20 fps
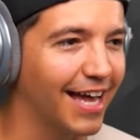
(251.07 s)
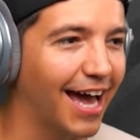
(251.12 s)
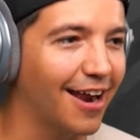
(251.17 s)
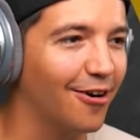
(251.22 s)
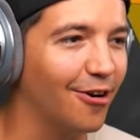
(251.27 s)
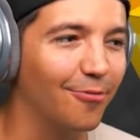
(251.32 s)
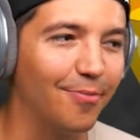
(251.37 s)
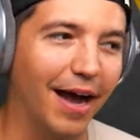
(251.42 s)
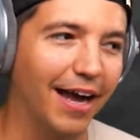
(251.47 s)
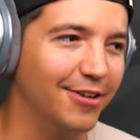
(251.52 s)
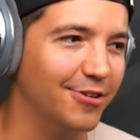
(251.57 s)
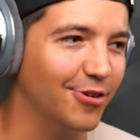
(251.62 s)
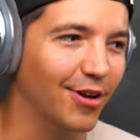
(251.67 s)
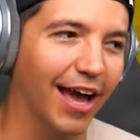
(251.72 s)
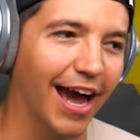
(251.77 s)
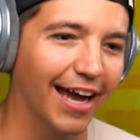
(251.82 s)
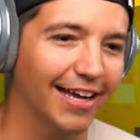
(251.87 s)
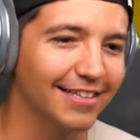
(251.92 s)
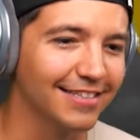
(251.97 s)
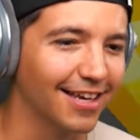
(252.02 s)
I don't know about you
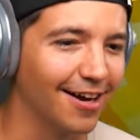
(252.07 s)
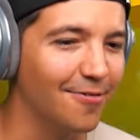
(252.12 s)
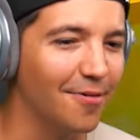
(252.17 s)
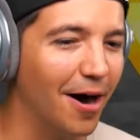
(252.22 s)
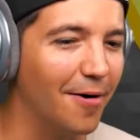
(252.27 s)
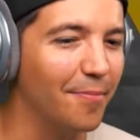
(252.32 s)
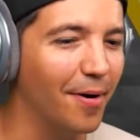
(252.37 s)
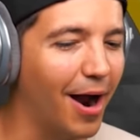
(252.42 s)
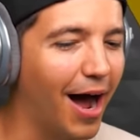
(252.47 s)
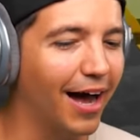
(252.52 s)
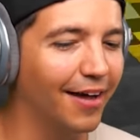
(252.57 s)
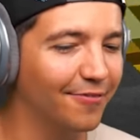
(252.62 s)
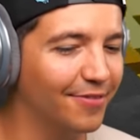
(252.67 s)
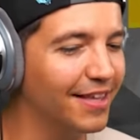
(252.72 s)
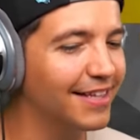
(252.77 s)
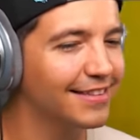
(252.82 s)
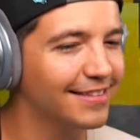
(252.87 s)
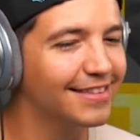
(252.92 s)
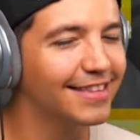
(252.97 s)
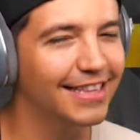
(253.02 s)
guys. I'm, I'm, I,
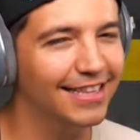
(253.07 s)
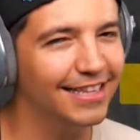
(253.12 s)
this,